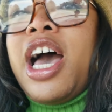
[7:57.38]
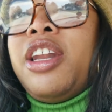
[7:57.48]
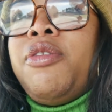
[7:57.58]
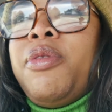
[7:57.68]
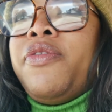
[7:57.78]

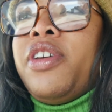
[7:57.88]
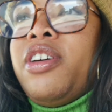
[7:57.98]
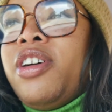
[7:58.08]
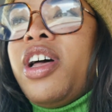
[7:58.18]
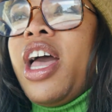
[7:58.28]
did we
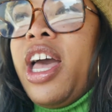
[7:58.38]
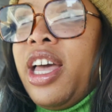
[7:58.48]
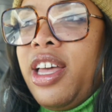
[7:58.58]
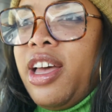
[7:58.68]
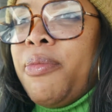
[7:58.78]
feel
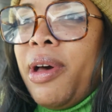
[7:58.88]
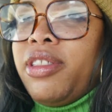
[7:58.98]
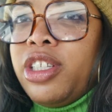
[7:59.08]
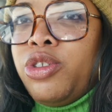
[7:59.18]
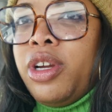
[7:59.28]
at, about
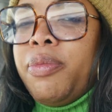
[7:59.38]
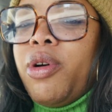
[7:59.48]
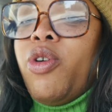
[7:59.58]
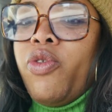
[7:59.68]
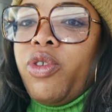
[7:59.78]
the trip
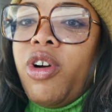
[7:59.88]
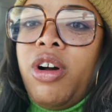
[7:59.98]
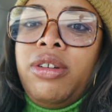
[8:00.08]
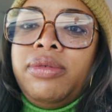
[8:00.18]
overall?